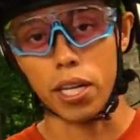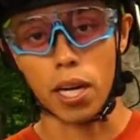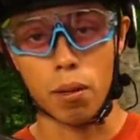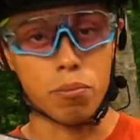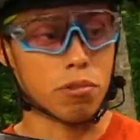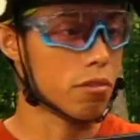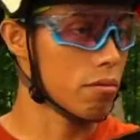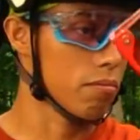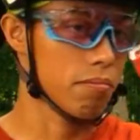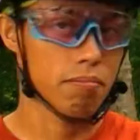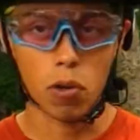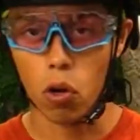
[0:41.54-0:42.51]
comes
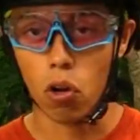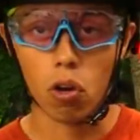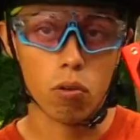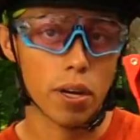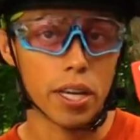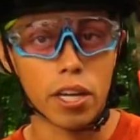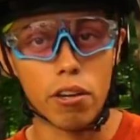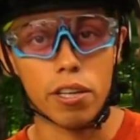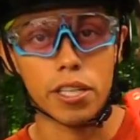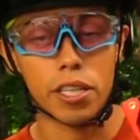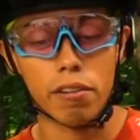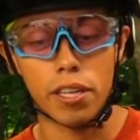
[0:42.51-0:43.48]
all right here
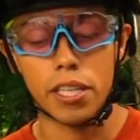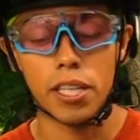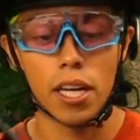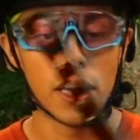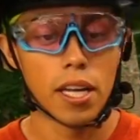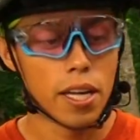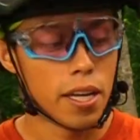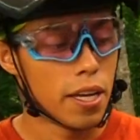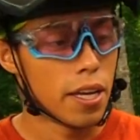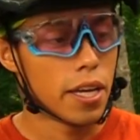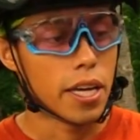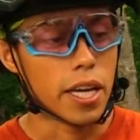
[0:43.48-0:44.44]
integrated.
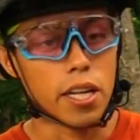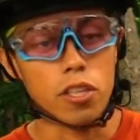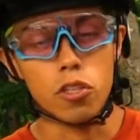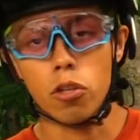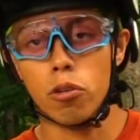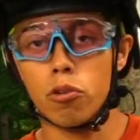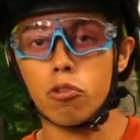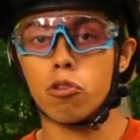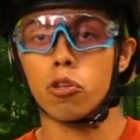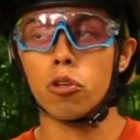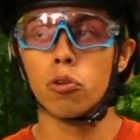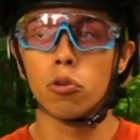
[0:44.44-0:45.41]
It is used
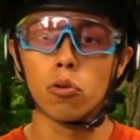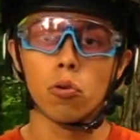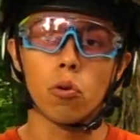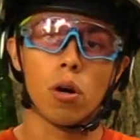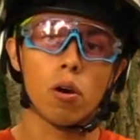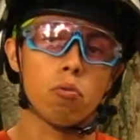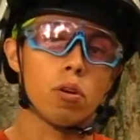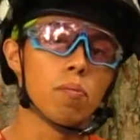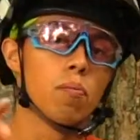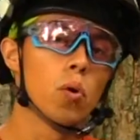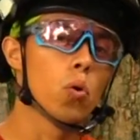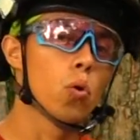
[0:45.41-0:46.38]
to
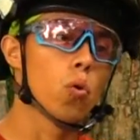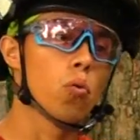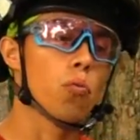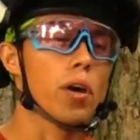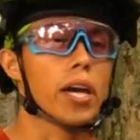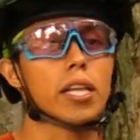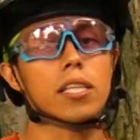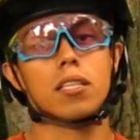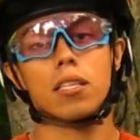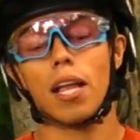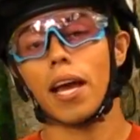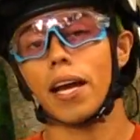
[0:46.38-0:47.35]
remove any
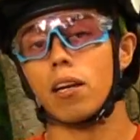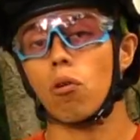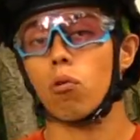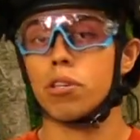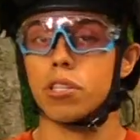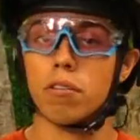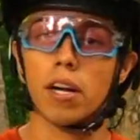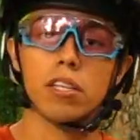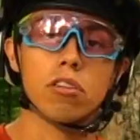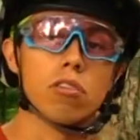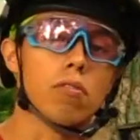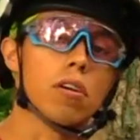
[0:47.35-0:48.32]
slack or
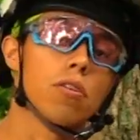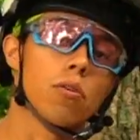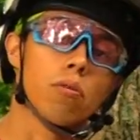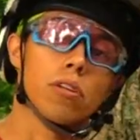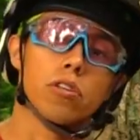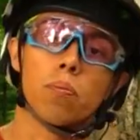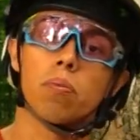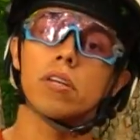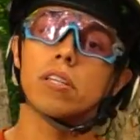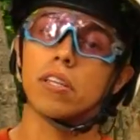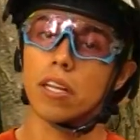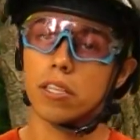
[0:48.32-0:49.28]
stretch. So in other words, you're
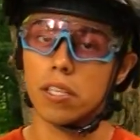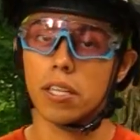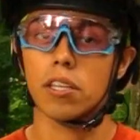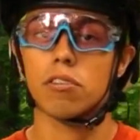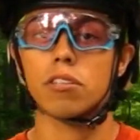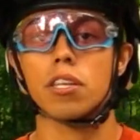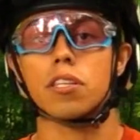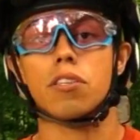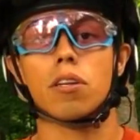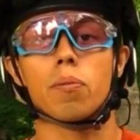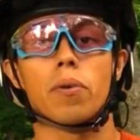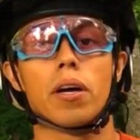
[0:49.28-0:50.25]
pre-tensioning your
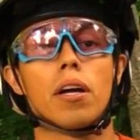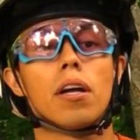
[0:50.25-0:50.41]
system